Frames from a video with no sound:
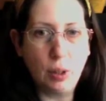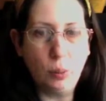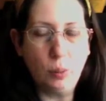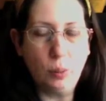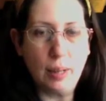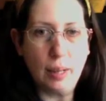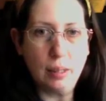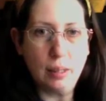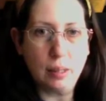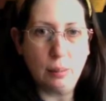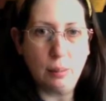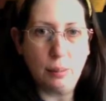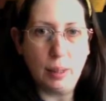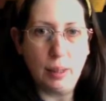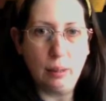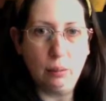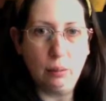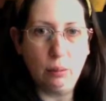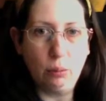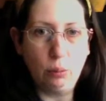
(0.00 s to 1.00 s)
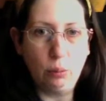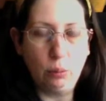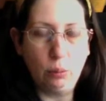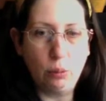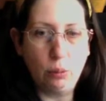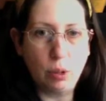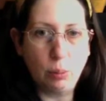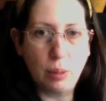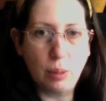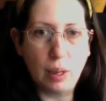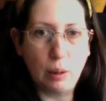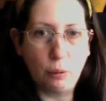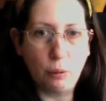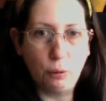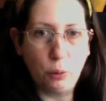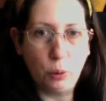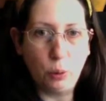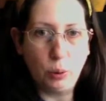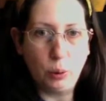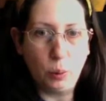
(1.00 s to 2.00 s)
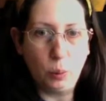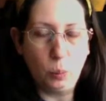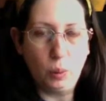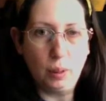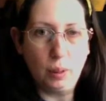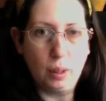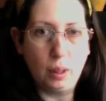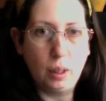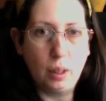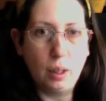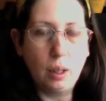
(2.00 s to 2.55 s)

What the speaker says: without some kind of food to go with it.